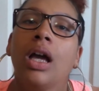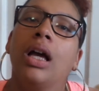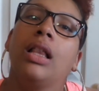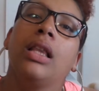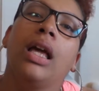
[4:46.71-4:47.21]

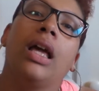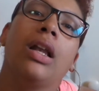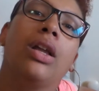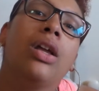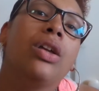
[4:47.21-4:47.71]
and
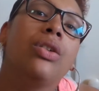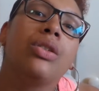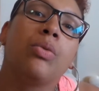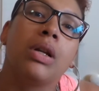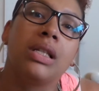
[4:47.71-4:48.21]
then you
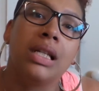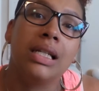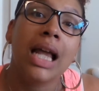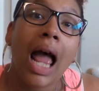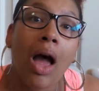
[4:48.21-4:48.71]
just want to
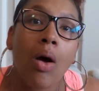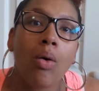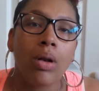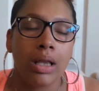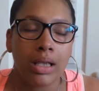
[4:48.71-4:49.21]
sit down,